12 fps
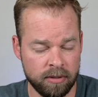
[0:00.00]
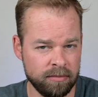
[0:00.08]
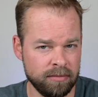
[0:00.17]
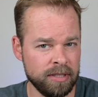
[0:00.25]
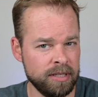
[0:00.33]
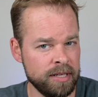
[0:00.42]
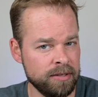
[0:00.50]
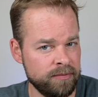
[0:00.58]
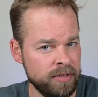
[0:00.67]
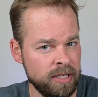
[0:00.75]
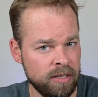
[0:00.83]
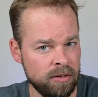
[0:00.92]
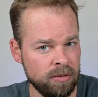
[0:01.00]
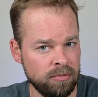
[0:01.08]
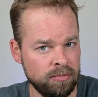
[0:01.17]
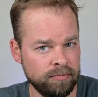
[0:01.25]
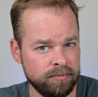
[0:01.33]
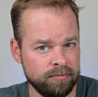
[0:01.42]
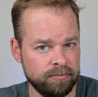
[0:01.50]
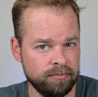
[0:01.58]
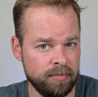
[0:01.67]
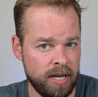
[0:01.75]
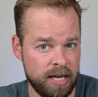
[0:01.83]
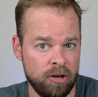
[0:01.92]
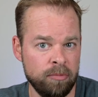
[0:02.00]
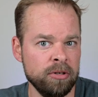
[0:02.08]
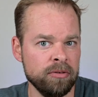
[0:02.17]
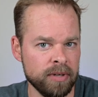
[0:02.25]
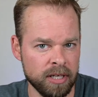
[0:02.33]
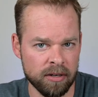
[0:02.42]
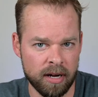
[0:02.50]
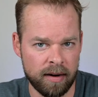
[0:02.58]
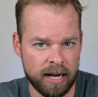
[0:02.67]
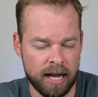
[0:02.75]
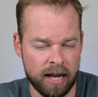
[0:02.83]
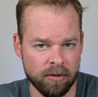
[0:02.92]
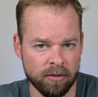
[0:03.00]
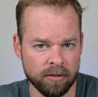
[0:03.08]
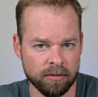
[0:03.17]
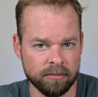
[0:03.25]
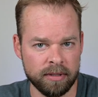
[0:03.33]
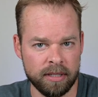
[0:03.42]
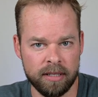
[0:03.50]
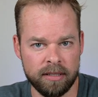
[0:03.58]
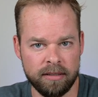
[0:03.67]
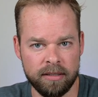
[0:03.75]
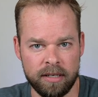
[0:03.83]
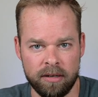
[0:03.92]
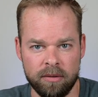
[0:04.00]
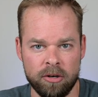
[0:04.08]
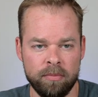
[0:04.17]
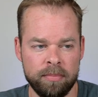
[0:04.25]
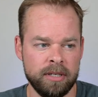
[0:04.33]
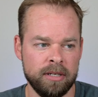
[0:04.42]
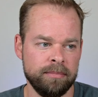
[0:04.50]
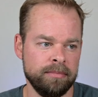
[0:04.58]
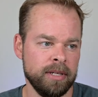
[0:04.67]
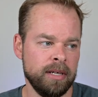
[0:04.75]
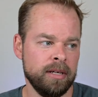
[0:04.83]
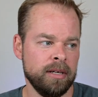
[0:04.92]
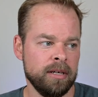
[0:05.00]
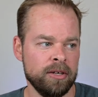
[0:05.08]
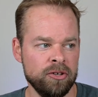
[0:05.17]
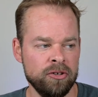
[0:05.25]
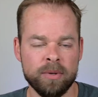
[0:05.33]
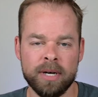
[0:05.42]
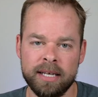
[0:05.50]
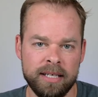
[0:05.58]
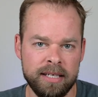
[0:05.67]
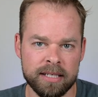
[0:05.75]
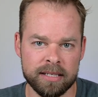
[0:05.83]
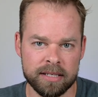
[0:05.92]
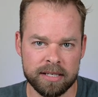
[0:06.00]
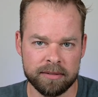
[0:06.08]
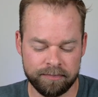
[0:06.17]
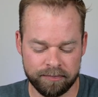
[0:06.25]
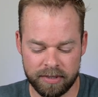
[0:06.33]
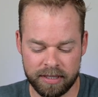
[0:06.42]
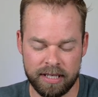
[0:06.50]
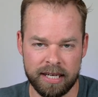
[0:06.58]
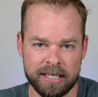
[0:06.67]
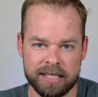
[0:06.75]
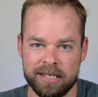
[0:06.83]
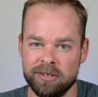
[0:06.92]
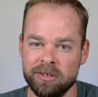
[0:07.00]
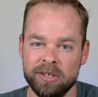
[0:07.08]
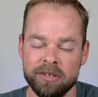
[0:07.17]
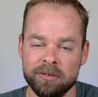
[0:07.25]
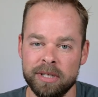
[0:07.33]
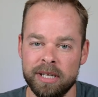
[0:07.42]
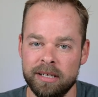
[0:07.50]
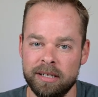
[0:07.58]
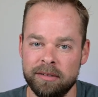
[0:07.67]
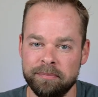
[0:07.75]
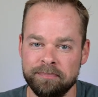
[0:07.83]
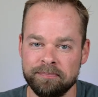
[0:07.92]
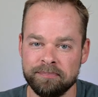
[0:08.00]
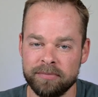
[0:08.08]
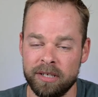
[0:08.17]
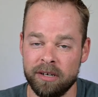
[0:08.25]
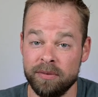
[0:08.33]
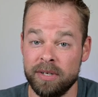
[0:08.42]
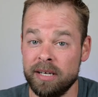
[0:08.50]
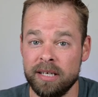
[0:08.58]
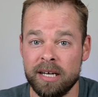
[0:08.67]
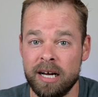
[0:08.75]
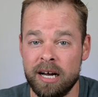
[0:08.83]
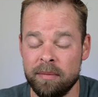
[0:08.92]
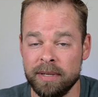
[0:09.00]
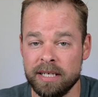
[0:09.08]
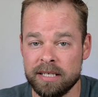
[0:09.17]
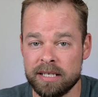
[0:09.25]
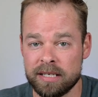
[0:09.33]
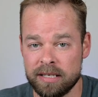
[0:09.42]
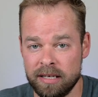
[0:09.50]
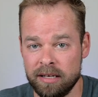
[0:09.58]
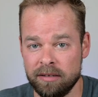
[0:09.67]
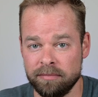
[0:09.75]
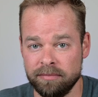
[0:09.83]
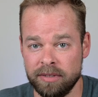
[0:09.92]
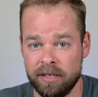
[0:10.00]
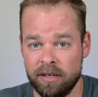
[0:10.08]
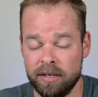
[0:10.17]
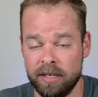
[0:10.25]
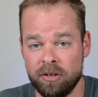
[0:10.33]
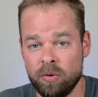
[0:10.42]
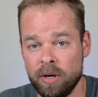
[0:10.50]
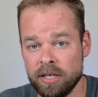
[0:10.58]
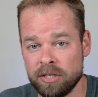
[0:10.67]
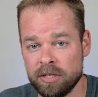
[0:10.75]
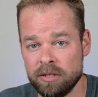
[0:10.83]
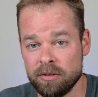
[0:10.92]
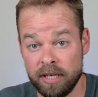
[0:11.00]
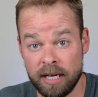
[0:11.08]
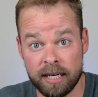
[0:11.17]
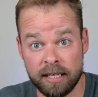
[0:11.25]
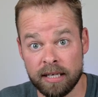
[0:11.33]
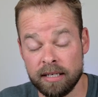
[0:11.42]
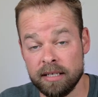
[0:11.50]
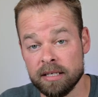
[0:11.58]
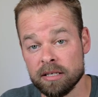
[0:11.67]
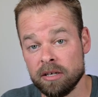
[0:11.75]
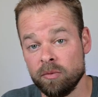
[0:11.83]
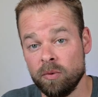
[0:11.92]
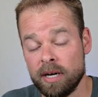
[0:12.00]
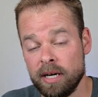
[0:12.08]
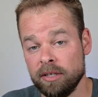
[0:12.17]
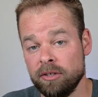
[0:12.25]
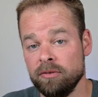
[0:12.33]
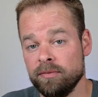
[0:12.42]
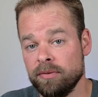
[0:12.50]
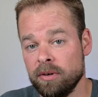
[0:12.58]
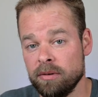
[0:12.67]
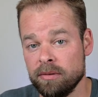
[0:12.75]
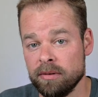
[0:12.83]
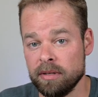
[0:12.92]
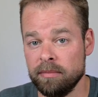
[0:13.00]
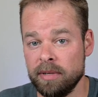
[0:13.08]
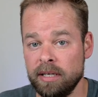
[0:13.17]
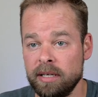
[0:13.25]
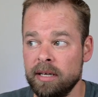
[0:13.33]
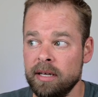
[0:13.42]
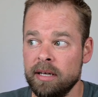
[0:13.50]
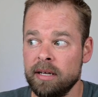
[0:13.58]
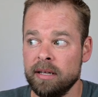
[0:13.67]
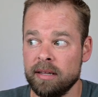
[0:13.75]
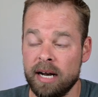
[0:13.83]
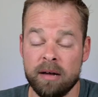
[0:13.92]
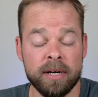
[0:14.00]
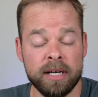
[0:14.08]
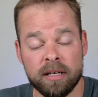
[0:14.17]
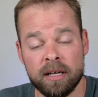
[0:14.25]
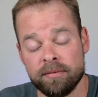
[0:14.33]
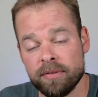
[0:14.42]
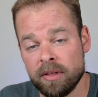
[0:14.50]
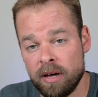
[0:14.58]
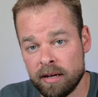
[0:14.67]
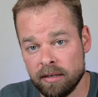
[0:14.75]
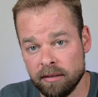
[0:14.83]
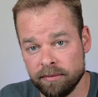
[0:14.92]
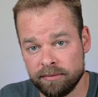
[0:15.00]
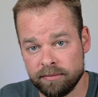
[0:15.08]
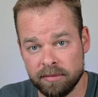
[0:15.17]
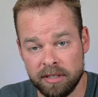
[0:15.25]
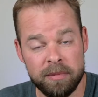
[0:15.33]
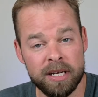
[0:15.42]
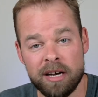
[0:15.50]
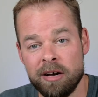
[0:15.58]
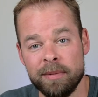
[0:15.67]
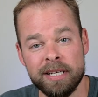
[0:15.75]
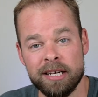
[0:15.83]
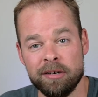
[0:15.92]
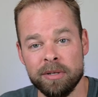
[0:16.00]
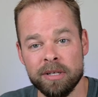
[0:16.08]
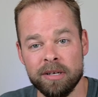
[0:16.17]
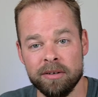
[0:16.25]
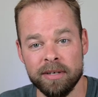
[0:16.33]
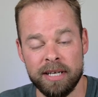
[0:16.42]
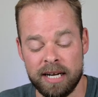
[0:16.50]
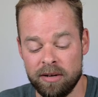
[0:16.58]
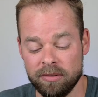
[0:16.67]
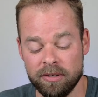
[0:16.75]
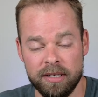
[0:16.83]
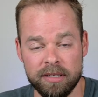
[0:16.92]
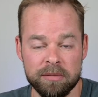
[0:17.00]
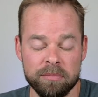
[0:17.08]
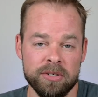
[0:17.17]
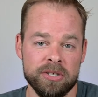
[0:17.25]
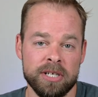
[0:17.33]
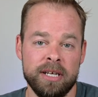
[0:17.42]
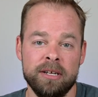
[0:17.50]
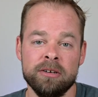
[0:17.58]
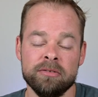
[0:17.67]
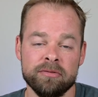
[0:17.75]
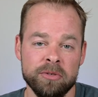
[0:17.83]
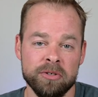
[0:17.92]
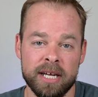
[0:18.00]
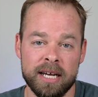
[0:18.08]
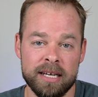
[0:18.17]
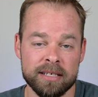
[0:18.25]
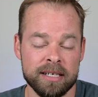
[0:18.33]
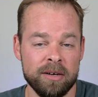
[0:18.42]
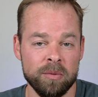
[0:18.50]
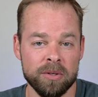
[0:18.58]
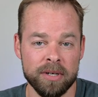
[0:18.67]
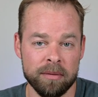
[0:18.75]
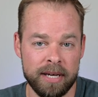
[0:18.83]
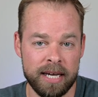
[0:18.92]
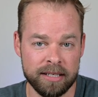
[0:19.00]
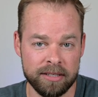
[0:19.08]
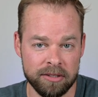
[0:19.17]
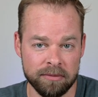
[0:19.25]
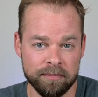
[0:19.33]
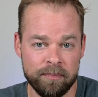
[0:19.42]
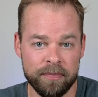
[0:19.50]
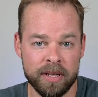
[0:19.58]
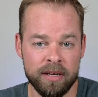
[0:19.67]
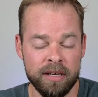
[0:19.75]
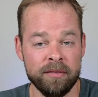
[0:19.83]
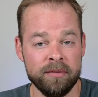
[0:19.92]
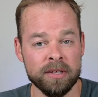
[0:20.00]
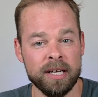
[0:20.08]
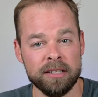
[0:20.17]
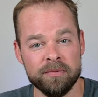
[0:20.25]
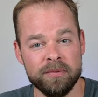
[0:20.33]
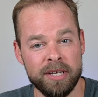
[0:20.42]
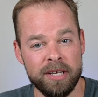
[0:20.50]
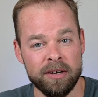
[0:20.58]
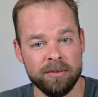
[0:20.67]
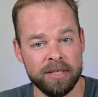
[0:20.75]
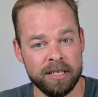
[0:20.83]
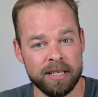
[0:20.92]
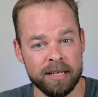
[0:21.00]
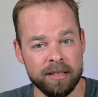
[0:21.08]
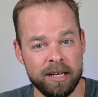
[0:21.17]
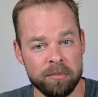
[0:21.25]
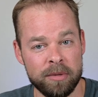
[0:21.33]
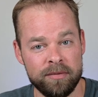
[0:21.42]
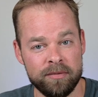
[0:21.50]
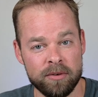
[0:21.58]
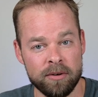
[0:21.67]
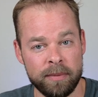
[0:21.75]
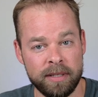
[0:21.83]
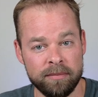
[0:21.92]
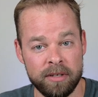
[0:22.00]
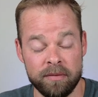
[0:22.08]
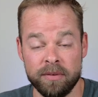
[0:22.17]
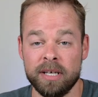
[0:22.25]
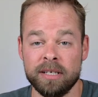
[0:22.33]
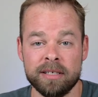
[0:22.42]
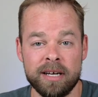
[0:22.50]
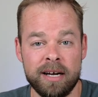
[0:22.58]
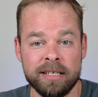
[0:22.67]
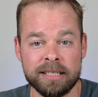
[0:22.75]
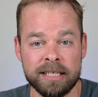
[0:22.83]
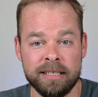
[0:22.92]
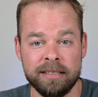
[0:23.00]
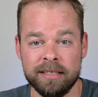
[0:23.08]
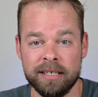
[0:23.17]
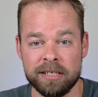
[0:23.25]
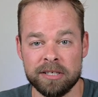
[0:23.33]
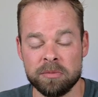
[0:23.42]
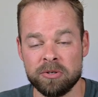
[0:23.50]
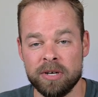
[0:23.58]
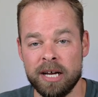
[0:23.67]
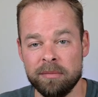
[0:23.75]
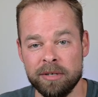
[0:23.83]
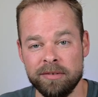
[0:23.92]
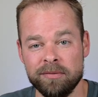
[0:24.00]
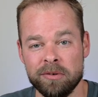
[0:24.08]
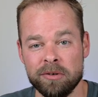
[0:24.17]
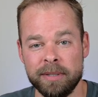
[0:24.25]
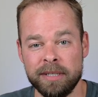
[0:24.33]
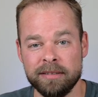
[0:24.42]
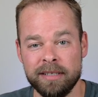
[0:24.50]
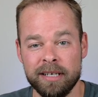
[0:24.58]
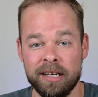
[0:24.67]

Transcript: And did this video help you figure out how or, uh, you know, open up new ideas? Like I said earlier, uh, you know, if you got any comments, um, you know, any questions or you got any ideas on what I could do further that might that I might not have thought of, leave me a comment down below and I would greatly appreciate hearing from you guys and I will get back to you. If you like the video, hit that like button for me. If you like the content, hit the subscribe button for me.